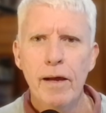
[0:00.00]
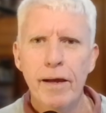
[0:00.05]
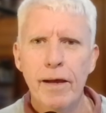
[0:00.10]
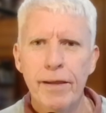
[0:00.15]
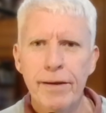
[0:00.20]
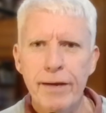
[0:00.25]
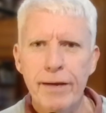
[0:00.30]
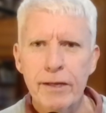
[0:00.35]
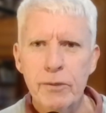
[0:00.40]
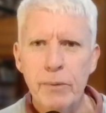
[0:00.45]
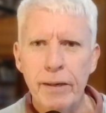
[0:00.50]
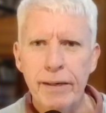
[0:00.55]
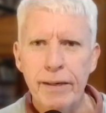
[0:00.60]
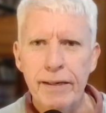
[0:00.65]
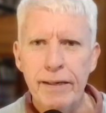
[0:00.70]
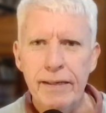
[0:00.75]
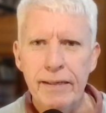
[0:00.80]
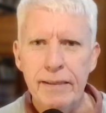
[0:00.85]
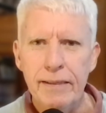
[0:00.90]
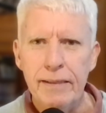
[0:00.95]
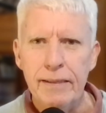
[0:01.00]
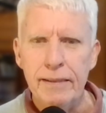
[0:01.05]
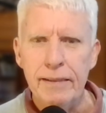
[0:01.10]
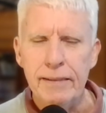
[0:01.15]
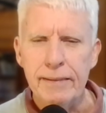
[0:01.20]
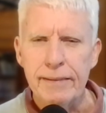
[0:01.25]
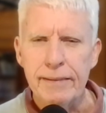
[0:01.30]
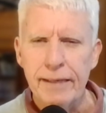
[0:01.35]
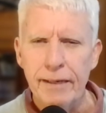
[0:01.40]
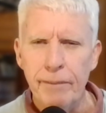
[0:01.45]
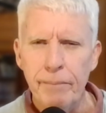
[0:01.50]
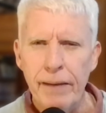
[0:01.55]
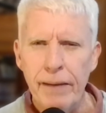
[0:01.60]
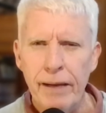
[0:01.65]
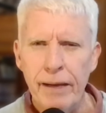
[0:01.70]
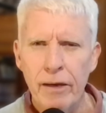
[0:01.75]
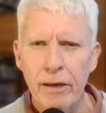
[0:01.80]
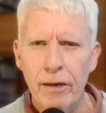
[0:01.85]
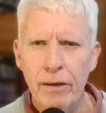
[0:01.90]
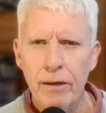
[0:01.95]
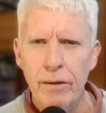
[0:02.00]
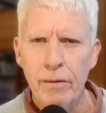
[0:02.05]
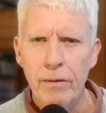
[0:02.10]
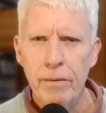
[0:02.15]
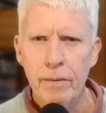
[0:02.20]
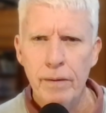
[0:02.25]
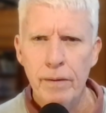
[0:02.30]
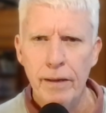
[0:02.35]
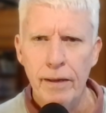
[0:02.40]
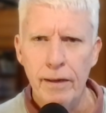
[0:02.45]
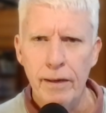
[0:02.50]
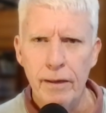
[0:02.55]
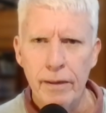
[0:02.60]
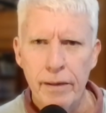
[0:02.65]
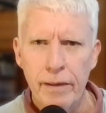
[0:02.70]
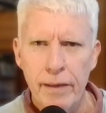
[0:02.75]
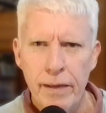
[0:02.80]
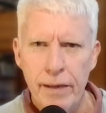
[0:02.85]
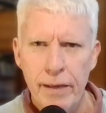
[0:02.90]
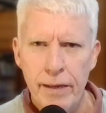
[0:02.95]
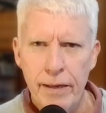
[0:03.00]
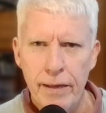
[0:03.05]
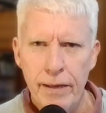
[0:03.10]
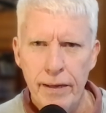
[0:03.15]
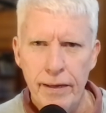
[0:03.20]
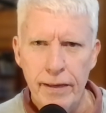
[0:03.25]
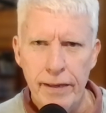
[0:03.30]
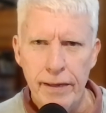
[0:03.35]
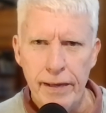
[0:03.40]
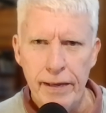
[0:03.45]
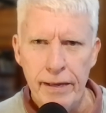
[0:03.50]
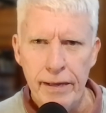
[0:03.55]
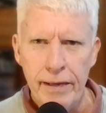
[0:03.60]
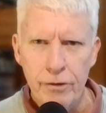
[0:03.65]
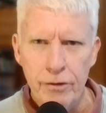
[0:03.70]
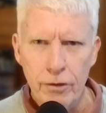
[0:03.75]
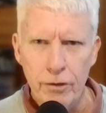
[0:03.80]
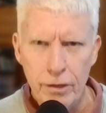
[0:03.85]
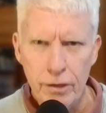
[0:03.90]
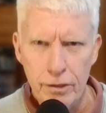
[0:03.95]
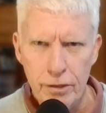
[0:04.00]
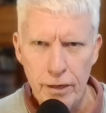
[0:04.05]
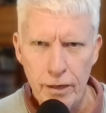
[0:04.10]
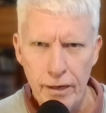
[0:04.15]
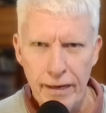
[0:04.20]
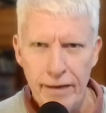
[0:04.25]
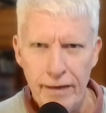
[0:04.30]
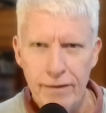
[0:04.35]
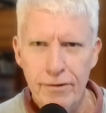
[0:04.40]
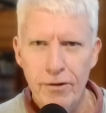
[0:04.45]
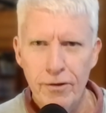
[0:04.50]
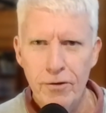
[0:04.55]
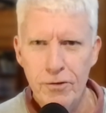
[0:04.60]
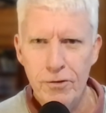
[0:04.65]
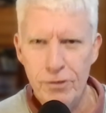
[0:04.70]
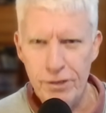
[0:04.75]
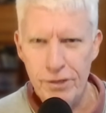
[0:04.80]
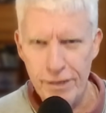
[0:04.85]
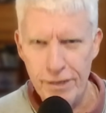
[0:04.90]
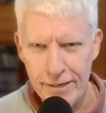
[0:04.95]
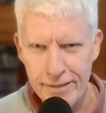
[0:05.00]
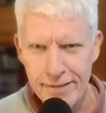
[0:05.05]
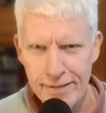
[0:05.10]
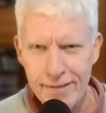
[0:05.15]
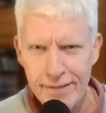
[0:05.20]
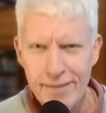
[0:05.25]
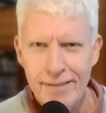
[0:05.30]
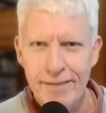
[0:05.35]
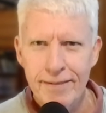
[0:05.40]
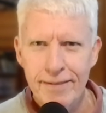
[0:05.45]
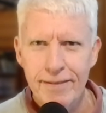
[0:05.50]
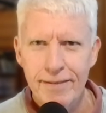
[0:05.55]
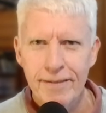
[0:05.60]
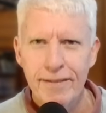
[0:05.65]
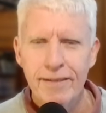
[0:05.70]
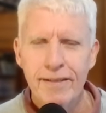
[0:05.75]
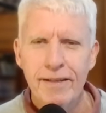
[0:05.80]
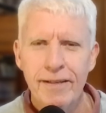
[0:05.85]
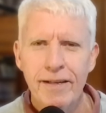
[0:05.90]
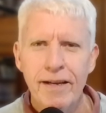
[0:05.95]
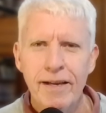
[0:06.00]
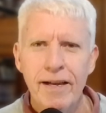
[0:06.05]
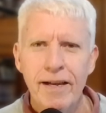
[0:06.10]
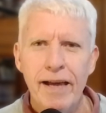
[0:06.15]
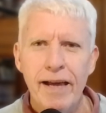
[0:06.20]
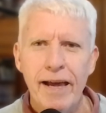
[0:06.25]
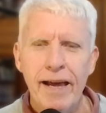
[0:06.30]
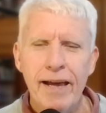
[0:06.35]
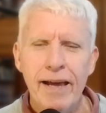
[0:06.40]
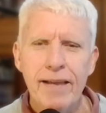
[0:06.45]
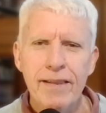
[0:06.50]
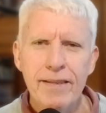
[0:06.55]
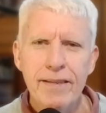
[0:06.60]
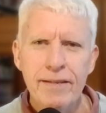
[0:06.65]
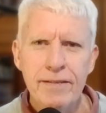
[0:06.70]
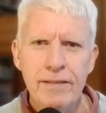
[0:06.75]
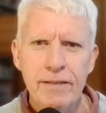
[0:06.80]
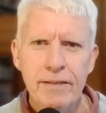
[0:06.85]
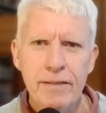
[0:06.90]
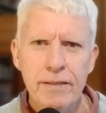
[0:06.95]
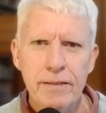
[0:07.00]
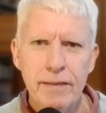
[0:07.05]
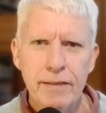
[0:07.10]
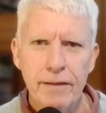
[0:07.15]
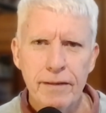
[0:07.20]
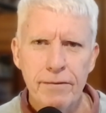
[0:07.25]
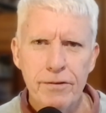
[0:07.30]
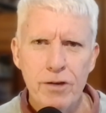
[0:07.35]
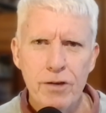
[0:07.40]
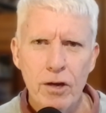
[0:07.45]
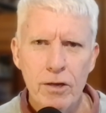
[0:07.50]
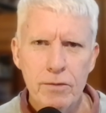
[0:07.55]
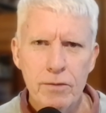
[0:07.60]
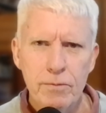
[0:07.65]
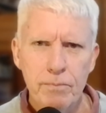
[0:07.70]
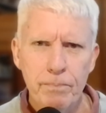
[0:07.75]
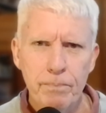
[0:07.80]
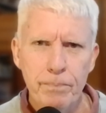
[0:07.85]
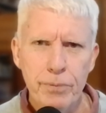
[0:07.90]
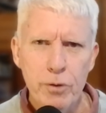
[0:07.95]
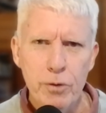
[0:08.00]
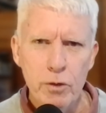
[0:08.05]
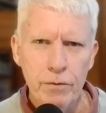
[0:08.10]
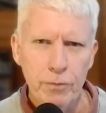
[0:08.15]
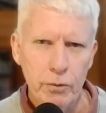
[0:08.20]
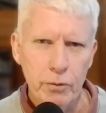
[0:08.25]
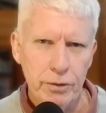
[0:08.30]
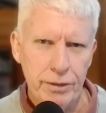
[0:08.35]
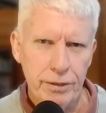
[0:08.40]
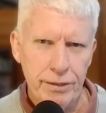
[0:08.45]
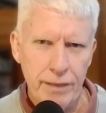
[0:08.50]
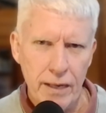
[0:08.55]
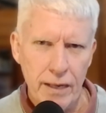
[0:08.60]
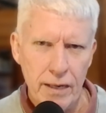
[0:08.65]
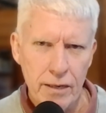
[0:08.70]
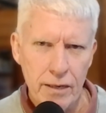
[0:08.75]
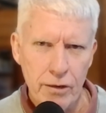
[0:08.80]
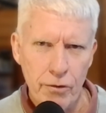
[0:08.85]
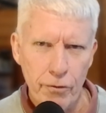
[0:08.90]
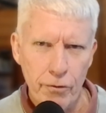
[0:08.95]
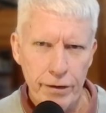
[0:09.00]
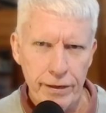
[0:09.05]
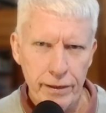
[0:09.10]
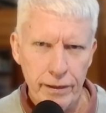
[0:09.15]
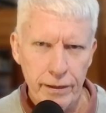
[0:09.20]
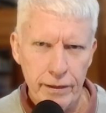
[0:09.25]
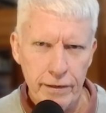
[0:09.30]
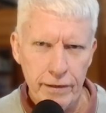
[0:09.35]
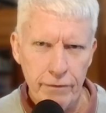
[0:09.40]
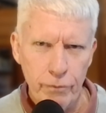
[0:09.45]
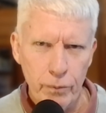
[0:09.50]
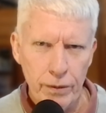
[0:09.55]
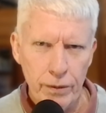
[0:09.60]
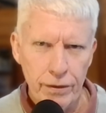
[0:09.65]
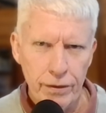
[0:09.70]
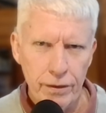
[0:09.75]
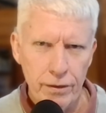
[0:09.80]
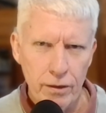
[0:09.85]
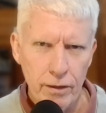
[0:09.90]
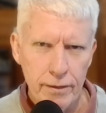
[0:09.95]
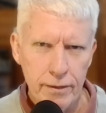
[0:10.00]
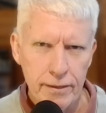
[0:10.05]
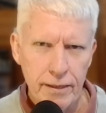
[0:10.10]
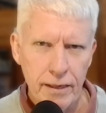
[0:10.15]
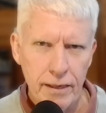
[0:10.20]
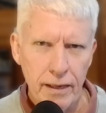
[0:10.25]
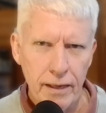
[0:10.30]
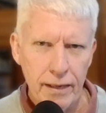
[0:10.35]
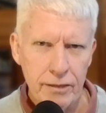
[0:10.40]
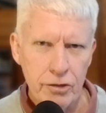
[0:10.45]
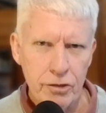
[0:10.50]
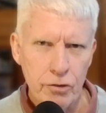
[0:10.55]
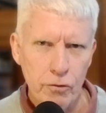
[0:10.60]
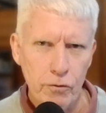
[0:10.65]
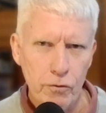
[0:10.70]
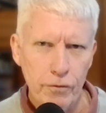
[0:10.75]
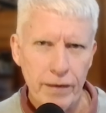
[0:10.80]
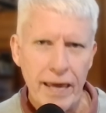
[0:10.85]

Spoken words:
Next one is Aloe andongensis. And this is a nice, beautiful dark green leaf with a nice cluster of a